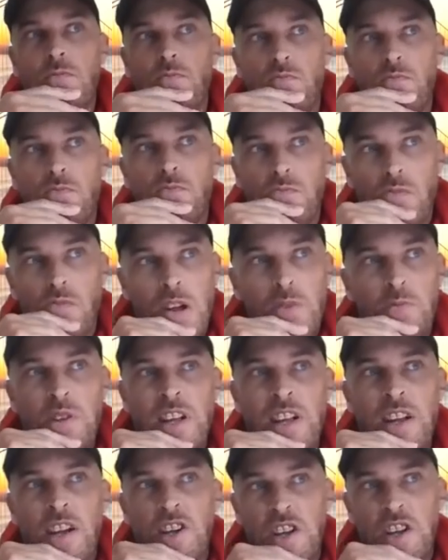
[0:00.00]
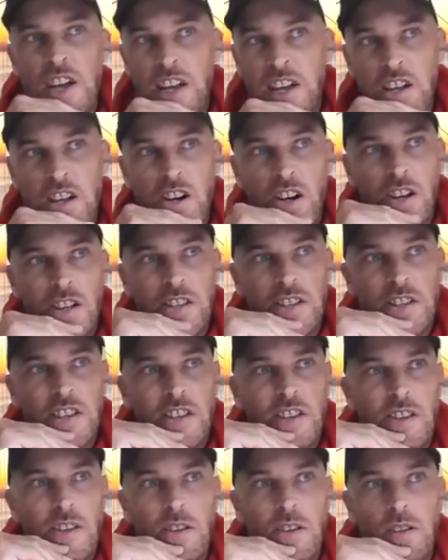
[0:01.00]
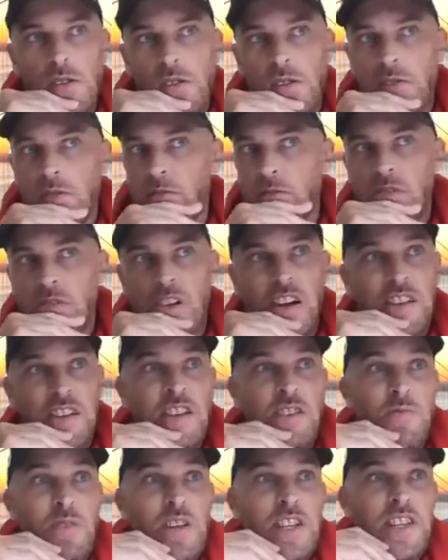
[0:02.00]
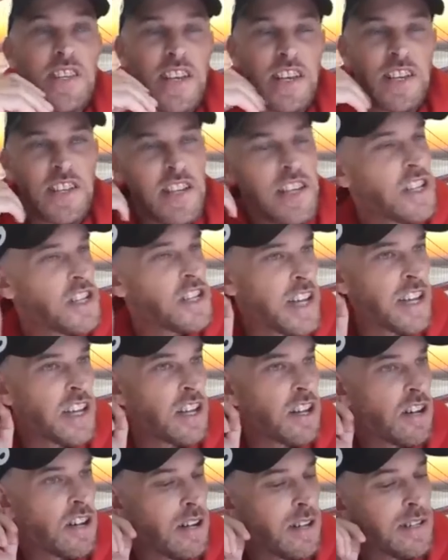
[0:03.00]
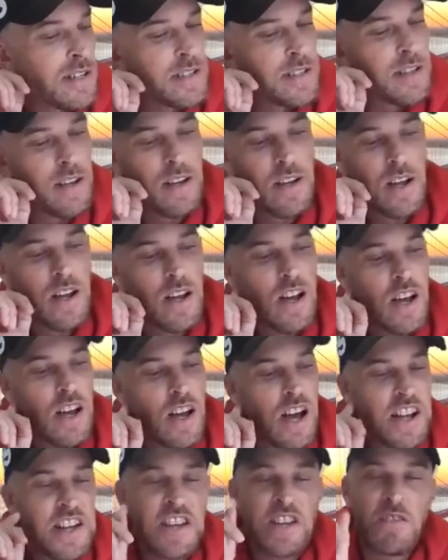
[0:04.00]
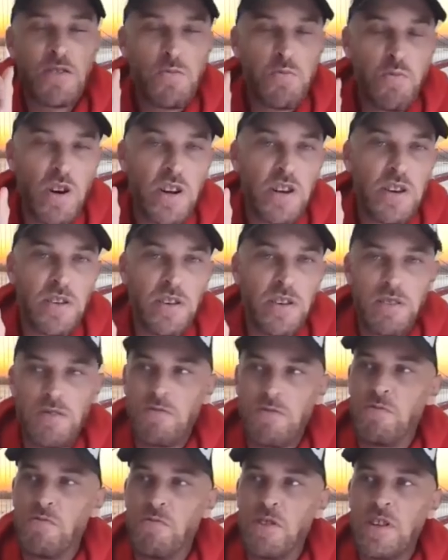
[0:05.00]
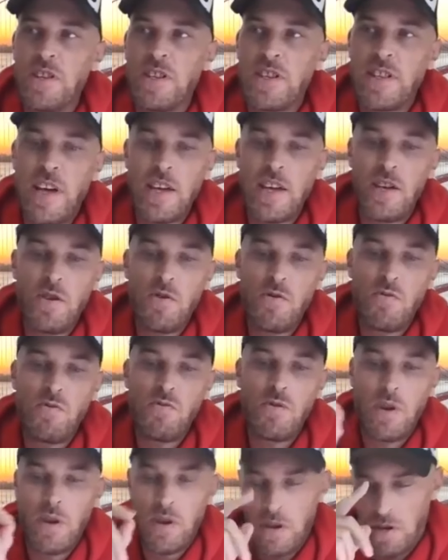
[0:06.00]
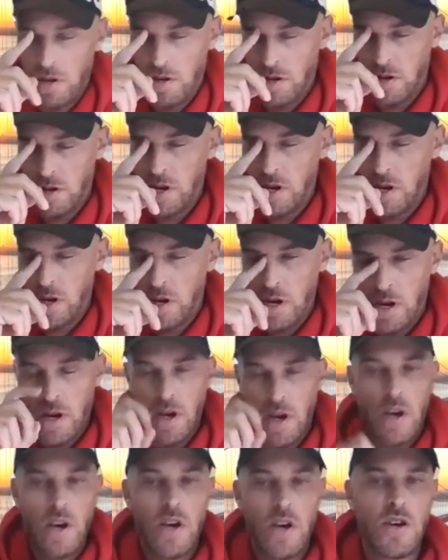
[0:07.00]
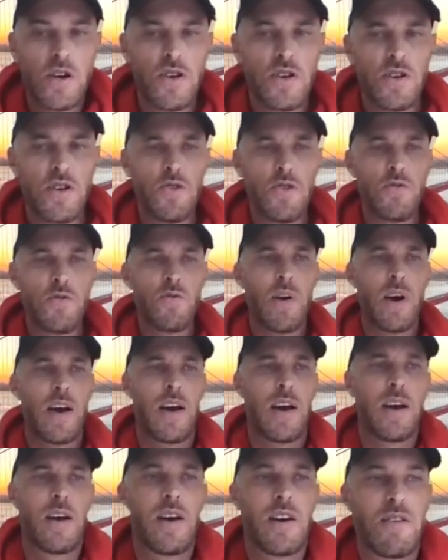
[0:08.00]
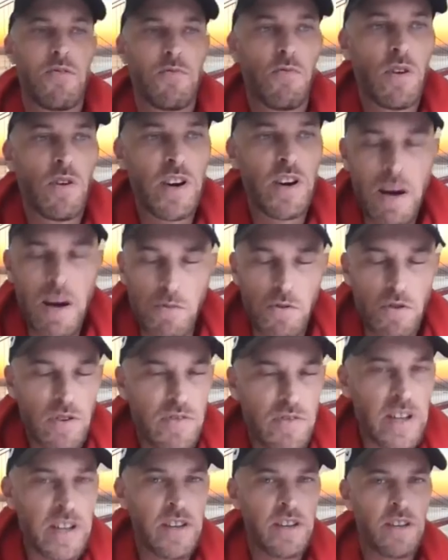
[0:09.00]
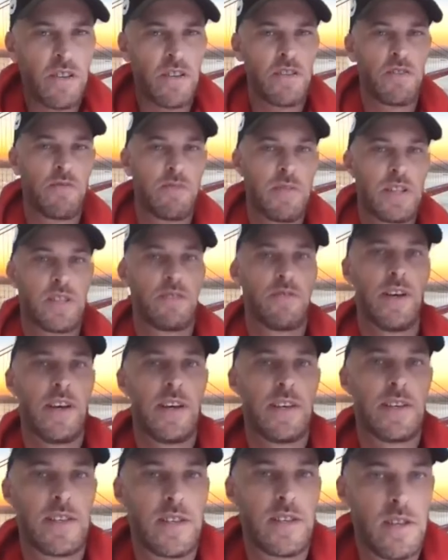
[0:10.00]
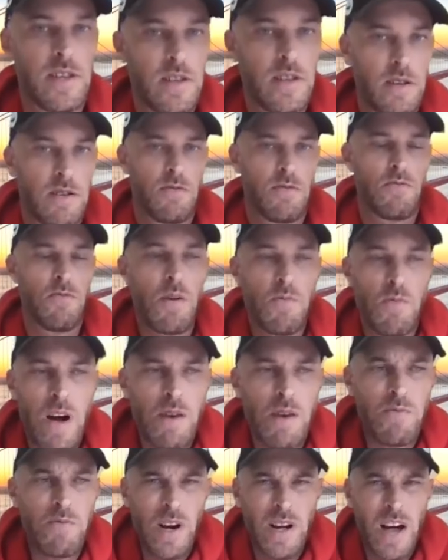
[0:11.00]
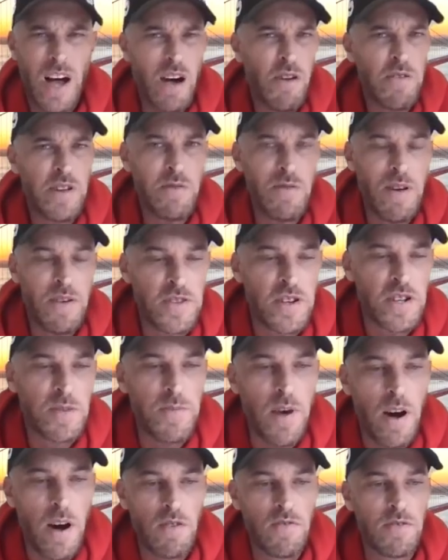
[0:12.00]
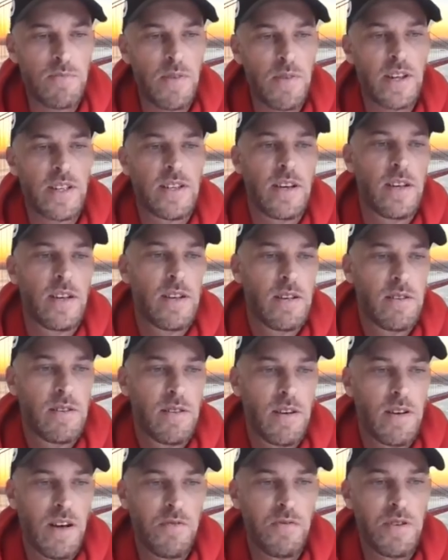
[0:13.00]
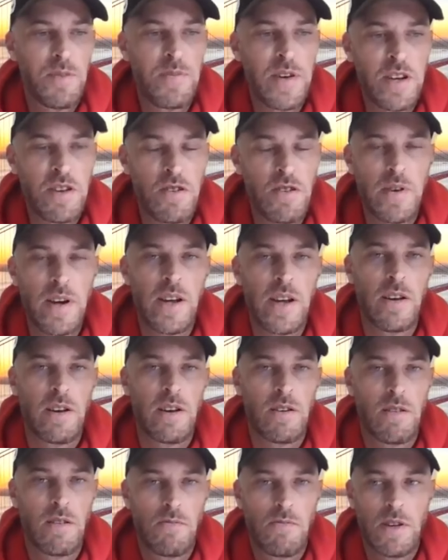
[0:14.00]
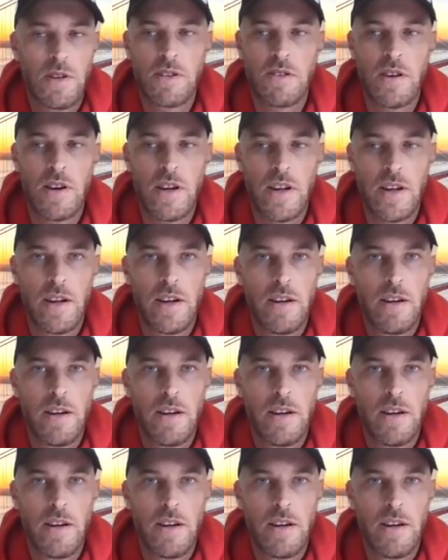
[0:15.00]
when we did our check-in calls, I think we had 16 check-in calls. I think there's one once that you were not motivated or you're a bit stressed. What, how do you have such a powerful mindset? I want to pick your brain here. What's going on?